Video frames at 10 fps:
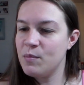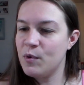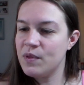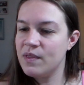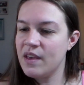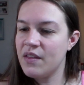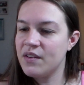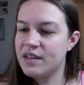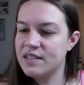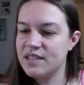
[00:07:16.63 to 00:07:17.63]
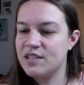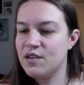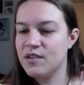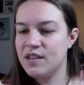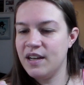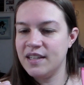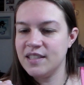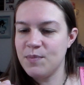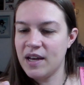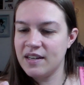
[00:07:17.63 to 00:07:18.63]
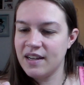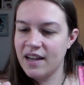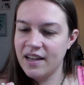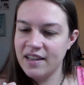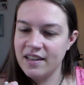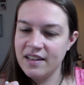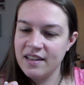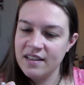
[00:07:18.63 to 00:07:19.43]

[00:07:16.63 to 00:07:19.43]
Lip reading: more than the other because it's over the non-spotted eye.